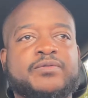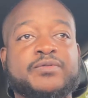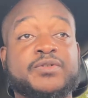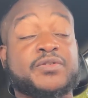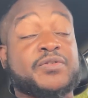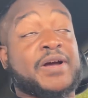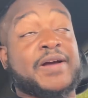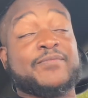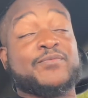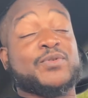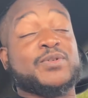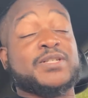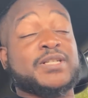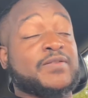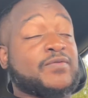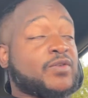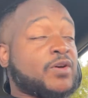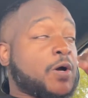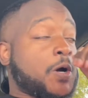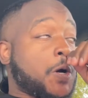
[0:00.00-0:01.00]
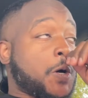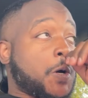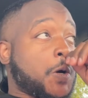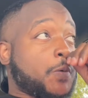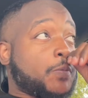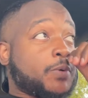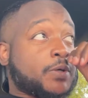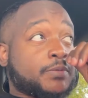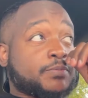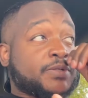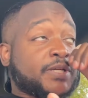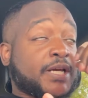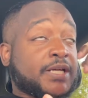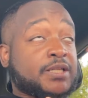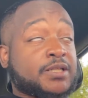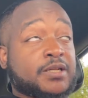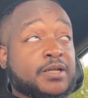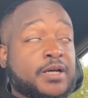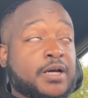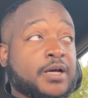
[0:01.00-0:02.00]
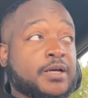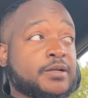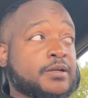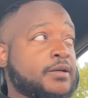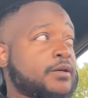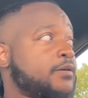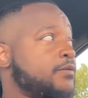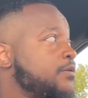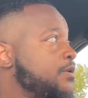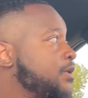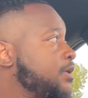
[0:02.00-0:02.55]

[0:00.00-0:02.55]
Still haven't received a call, but I'm texting the guy now.